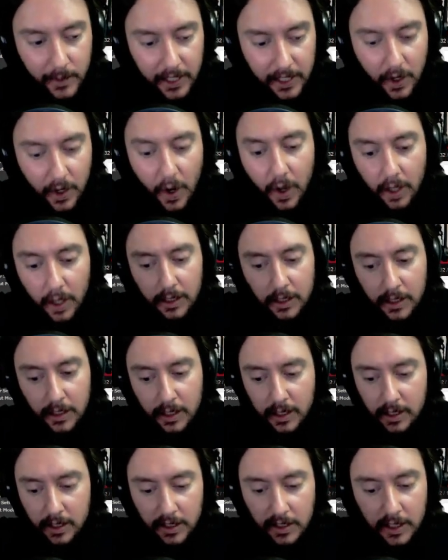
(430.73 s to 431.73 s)
can all
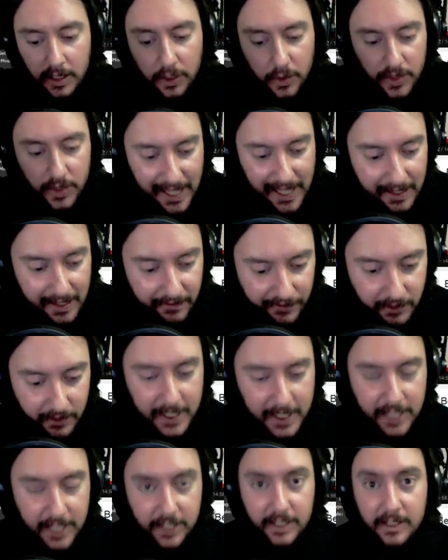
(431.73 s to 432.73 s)
use that
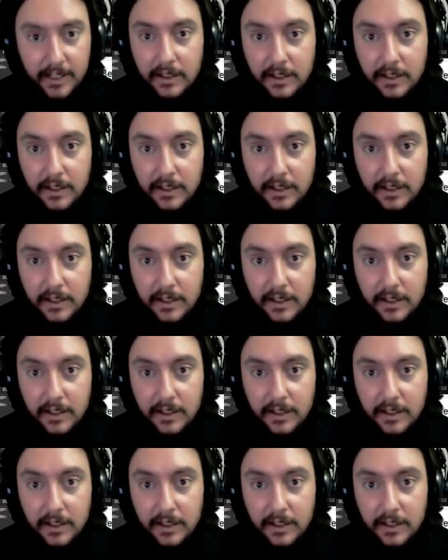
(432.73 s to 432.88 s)
information.